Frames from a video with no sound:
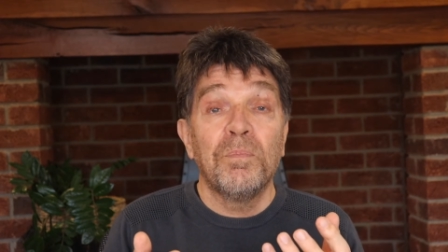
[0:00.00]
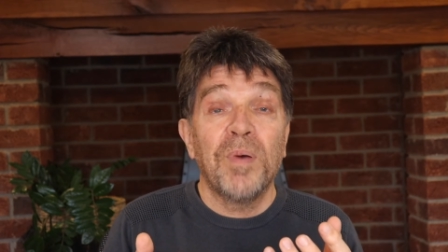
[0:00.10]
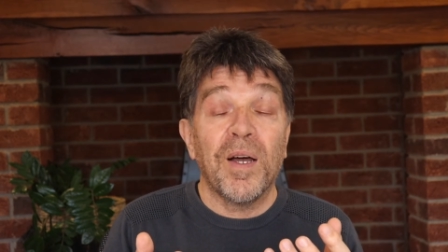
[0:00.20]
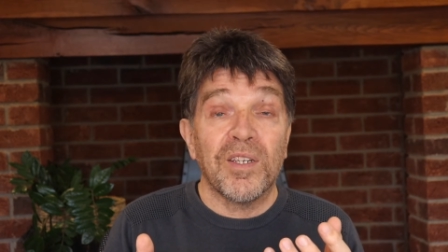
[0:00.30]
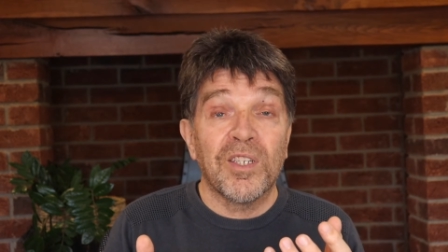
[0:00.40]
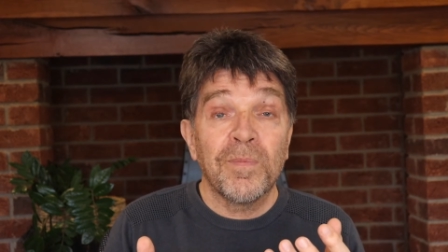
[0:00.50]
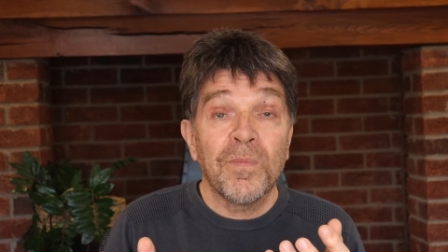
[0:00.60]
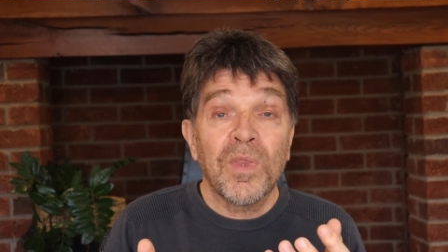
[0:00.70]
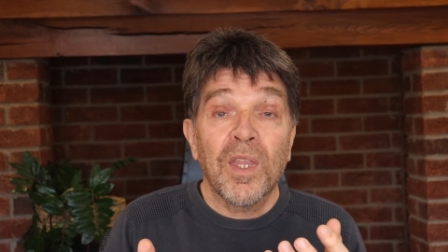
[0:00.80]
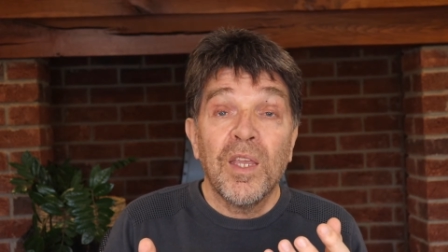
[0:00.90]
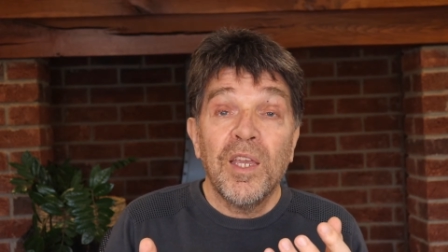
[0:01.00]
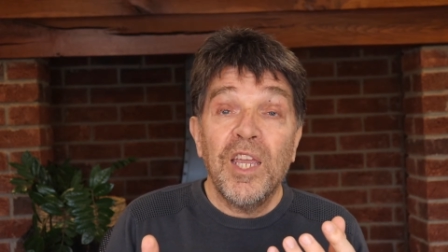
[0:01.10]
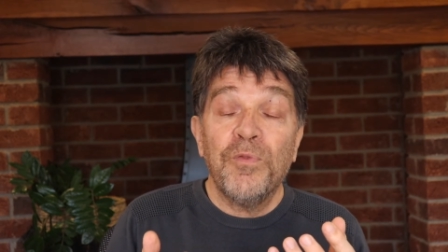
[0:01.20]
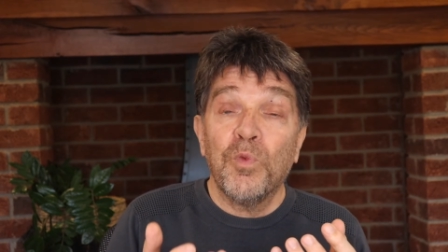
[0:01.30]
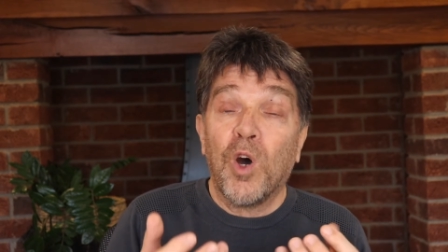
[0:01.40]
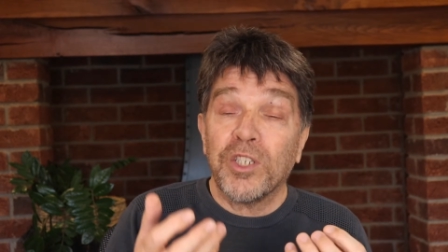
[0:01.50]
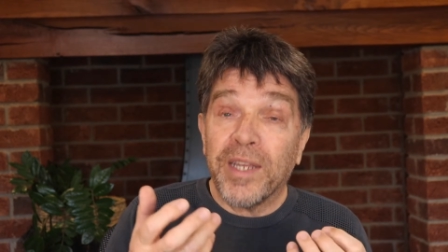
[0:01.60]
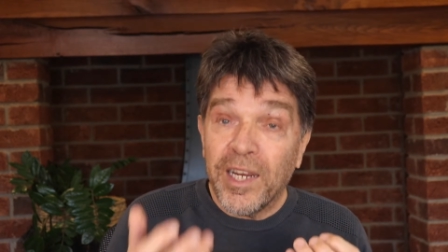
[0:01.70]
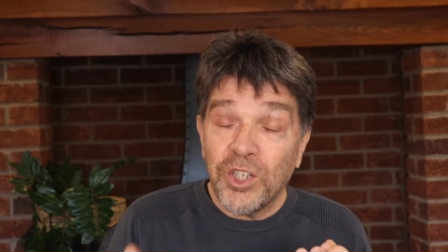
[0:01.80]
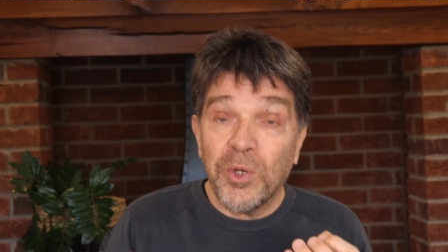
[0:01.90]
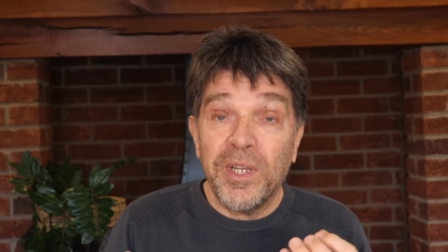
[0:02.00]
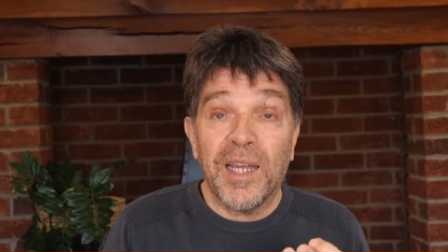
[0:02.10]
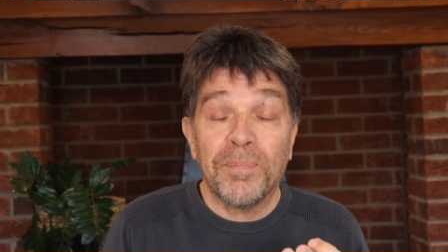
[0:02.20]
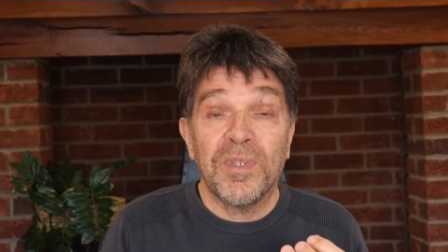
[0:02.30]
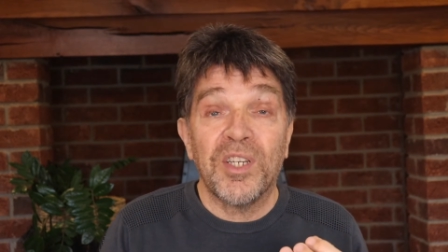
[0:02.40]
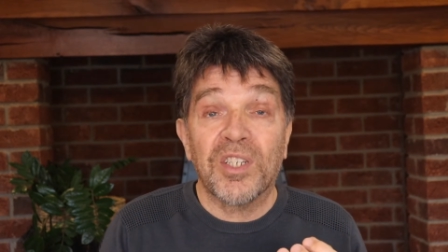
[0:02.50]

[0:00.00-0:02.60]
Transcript: But if what actually happened is